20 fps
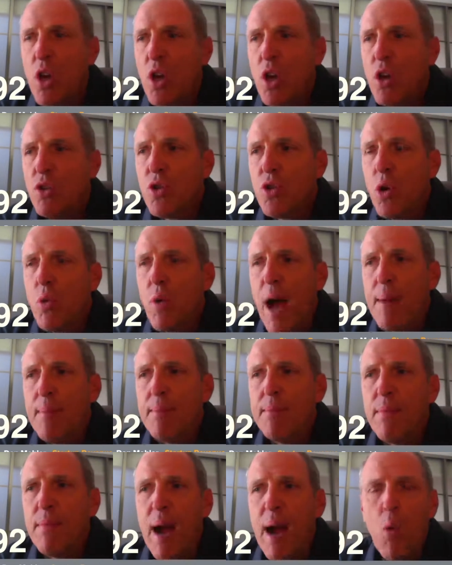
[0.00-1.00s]
So
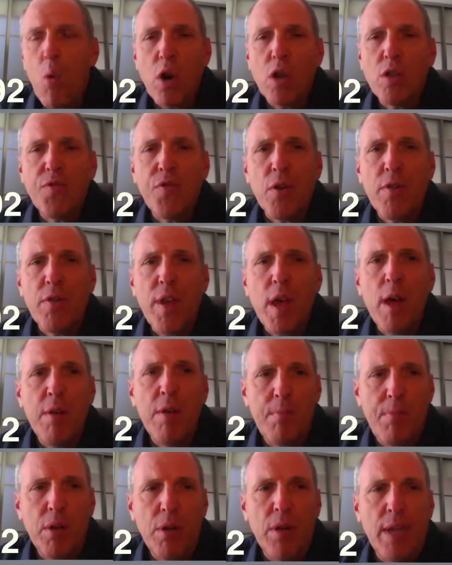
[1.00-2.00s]
I worked for them
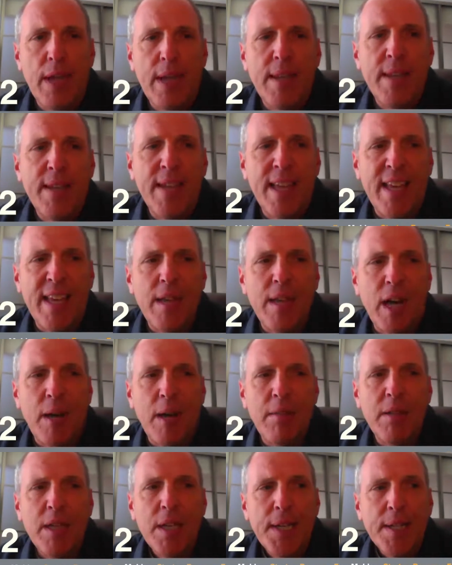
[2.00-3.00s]
in
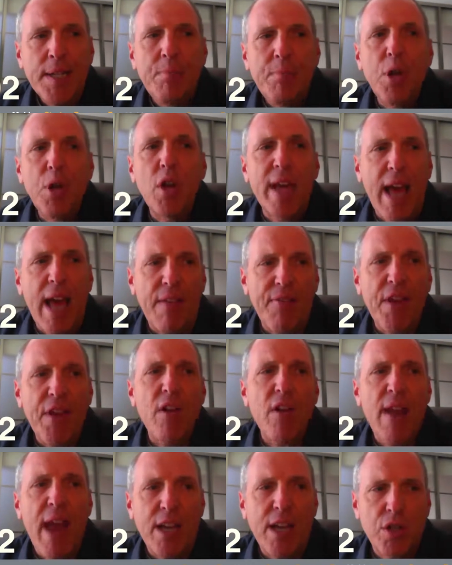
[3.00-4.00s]
building out their
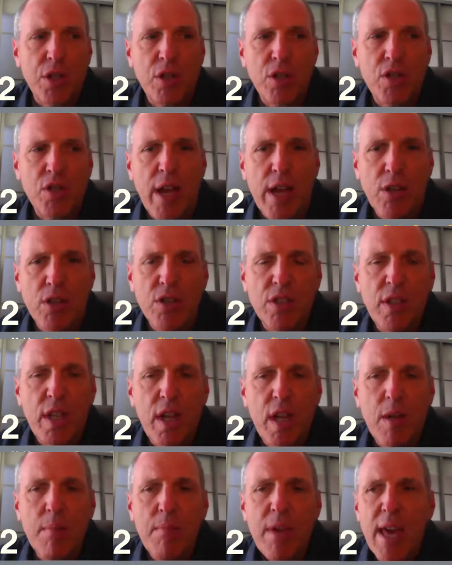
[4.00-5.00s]
national sales
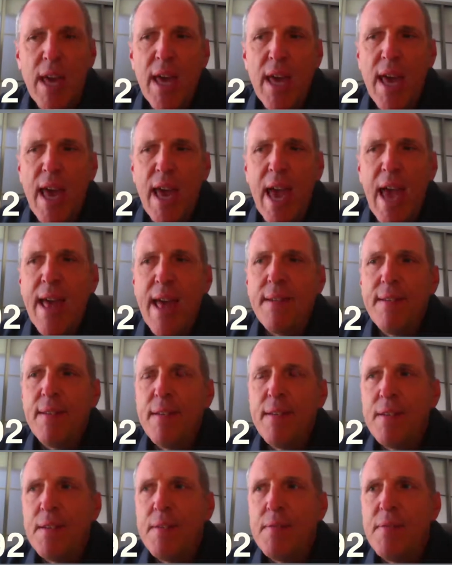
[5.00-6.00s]
team, and
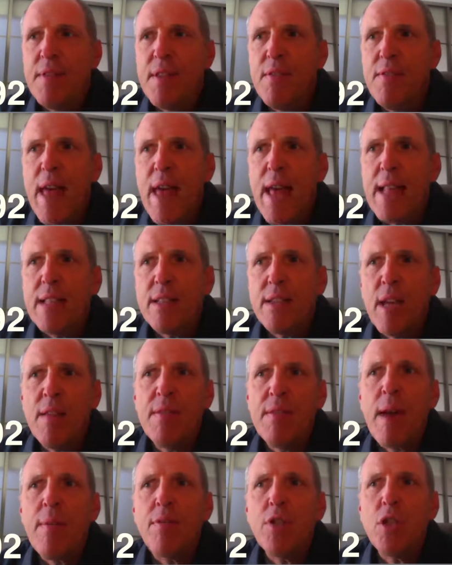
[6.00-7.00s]
that
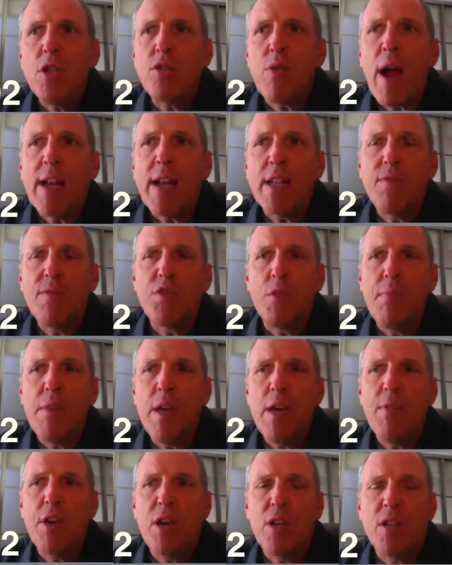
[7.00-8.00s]
was attractive to
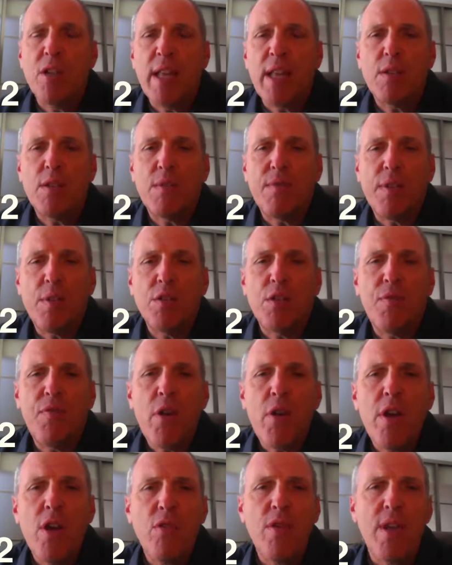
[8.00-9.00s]
me because it was a
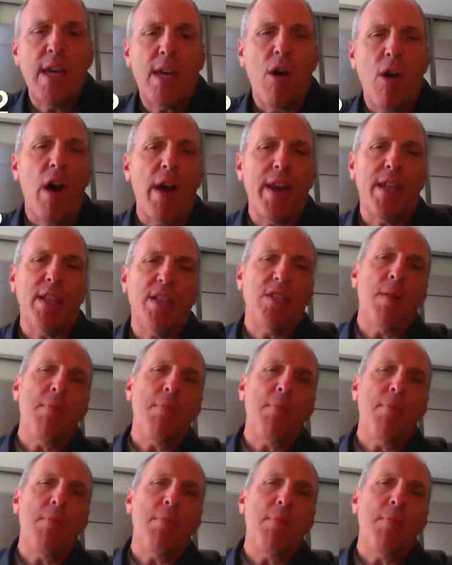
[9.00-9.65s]
very unique audience.